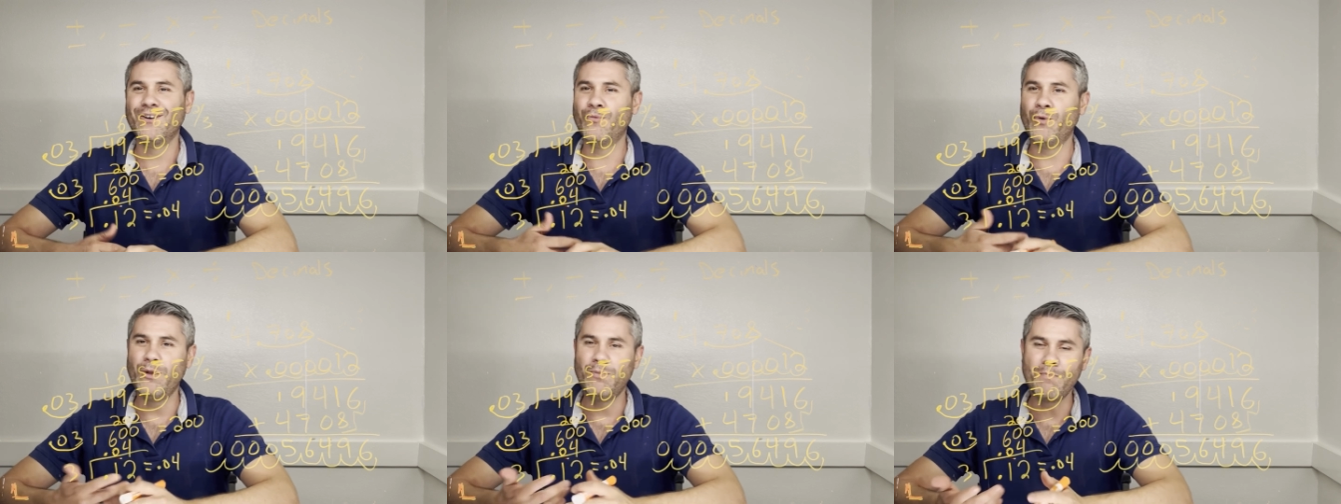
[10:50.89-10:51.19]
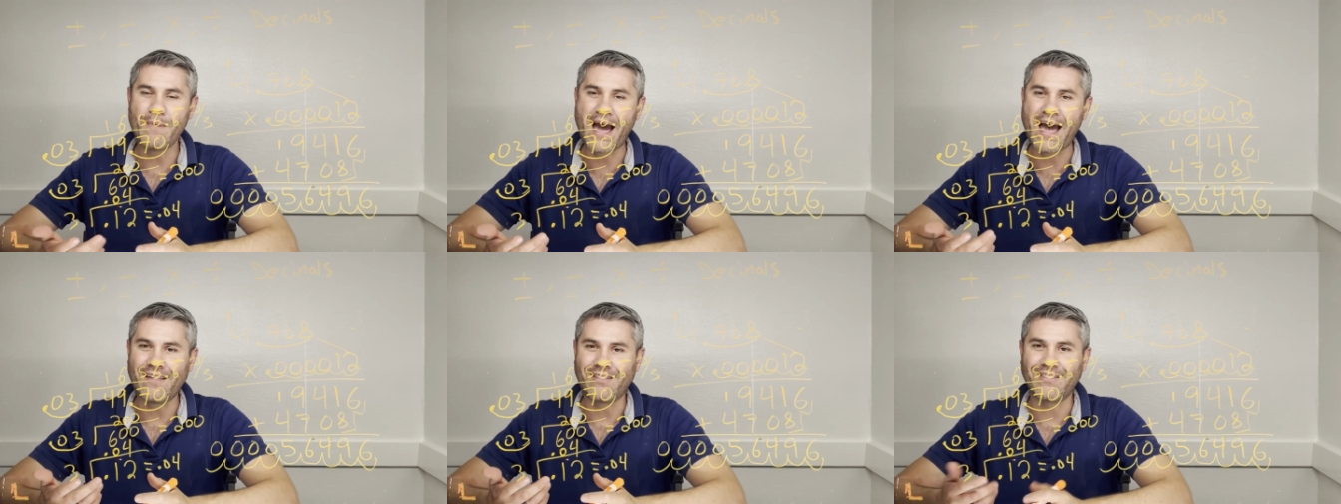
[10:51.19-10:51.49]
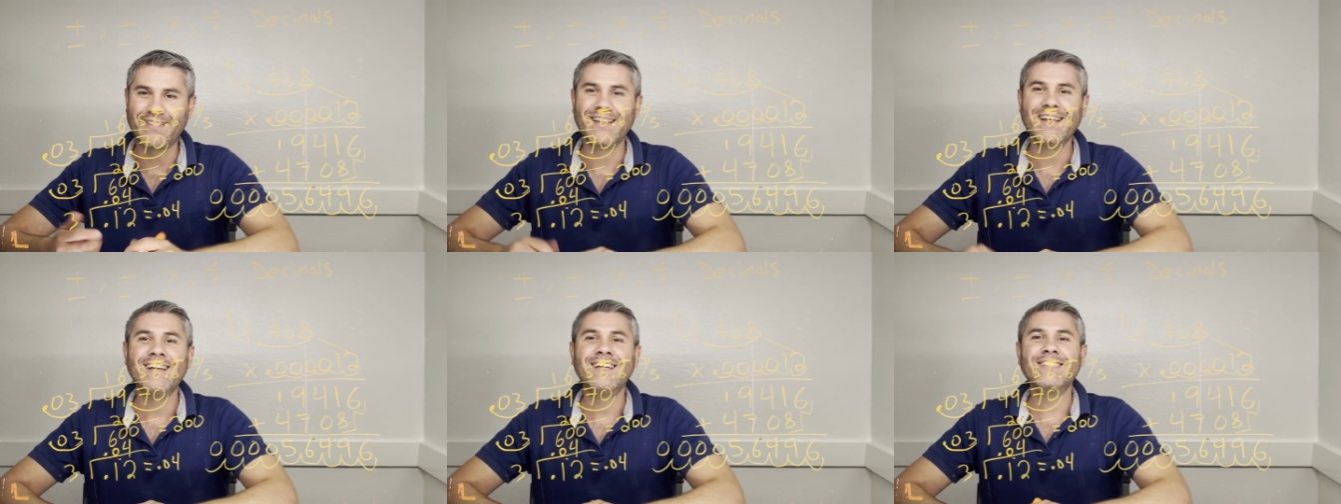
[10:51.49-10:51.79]
with math.
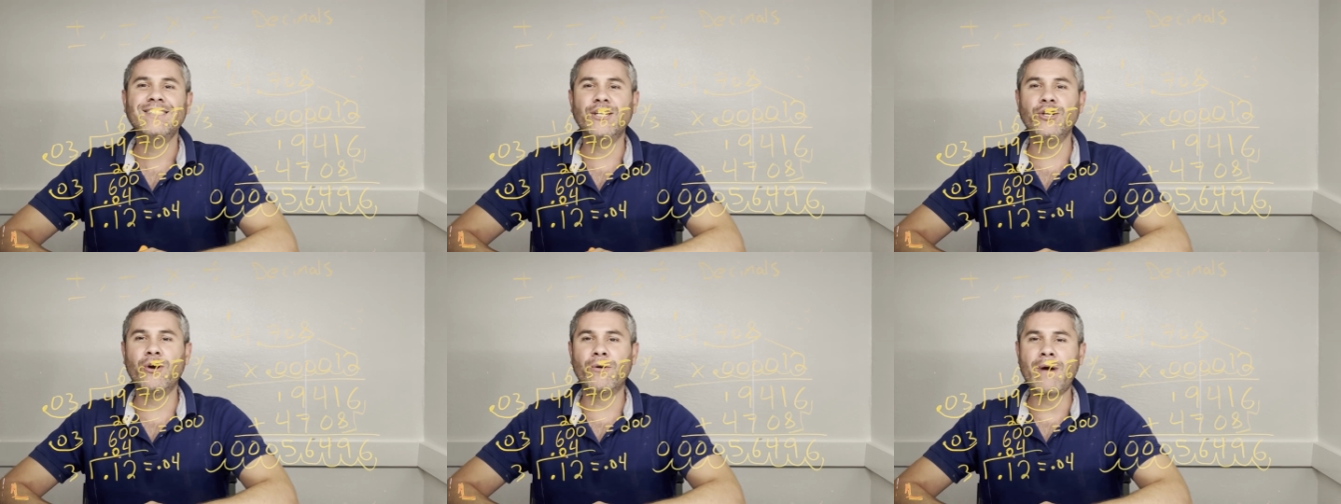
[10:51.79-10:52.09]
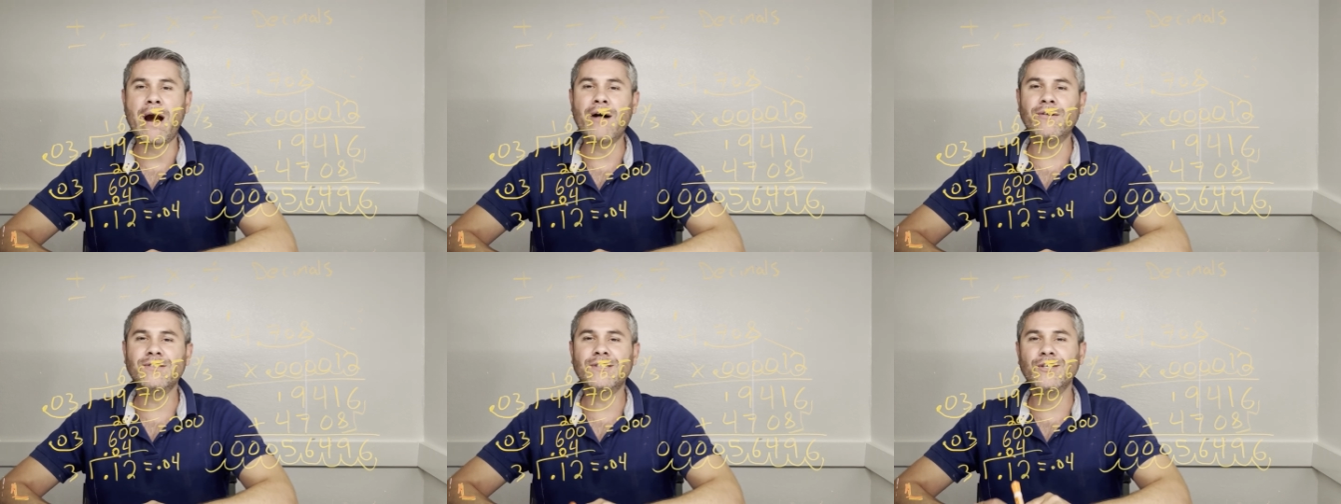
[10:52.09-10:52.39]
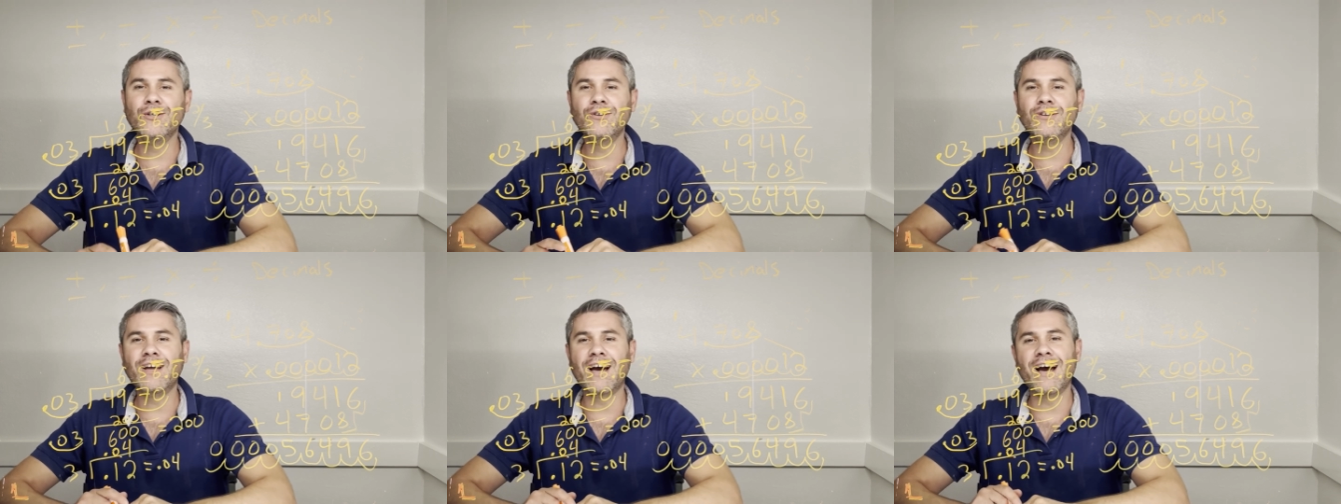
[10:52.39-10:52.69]
See you around
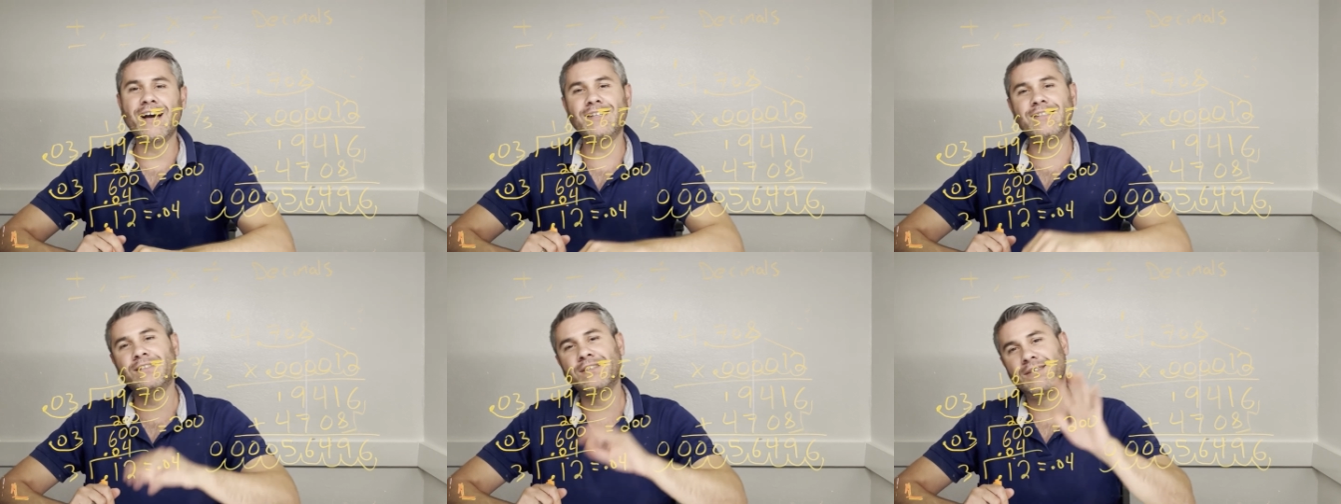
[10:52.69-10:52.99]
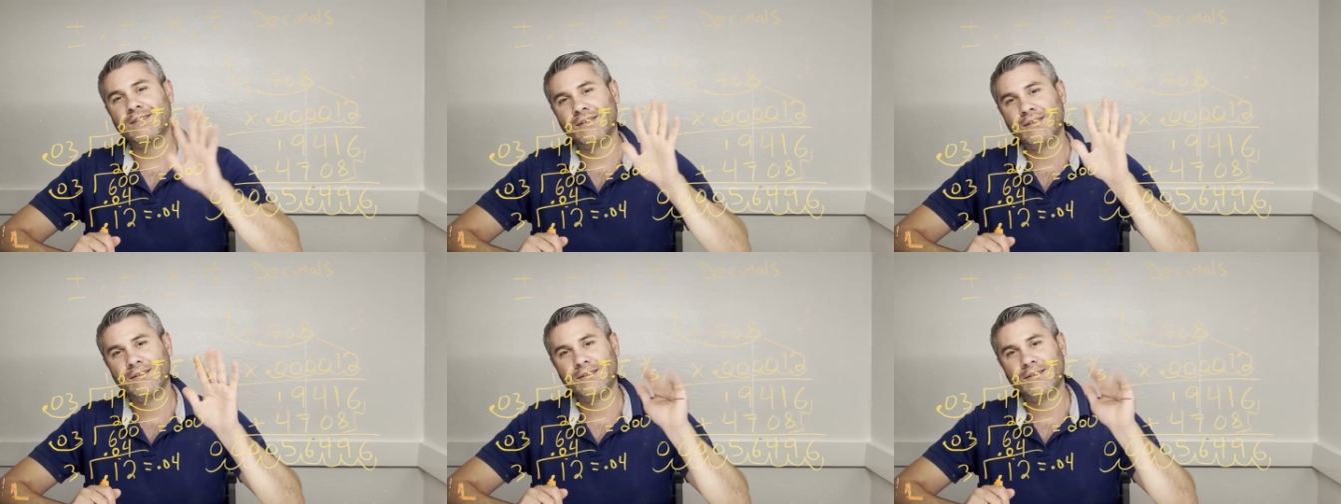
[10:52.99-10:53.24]
soon, guys.